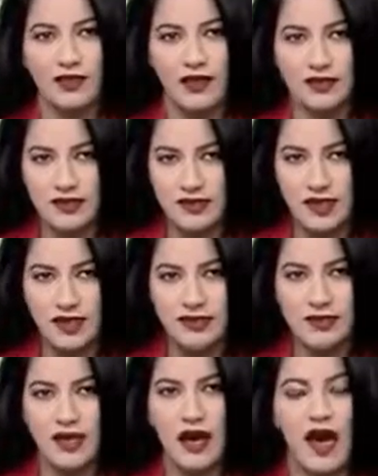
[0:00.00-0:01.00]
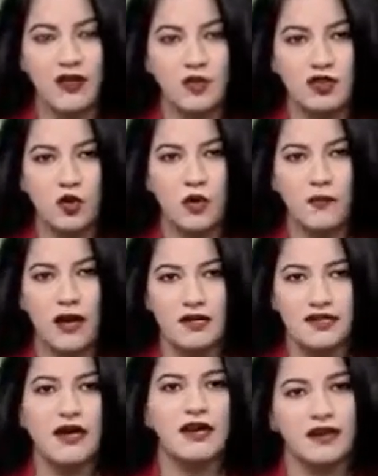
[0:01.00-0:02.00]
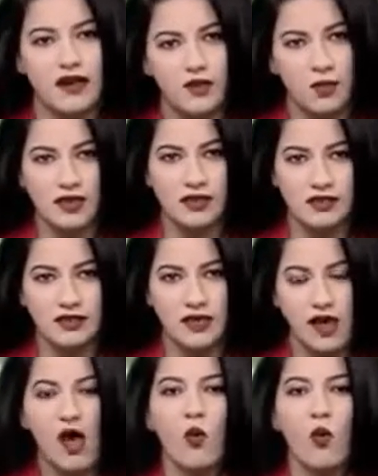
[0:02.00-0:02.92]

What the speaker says: that the sensor at the toll plaza can read it.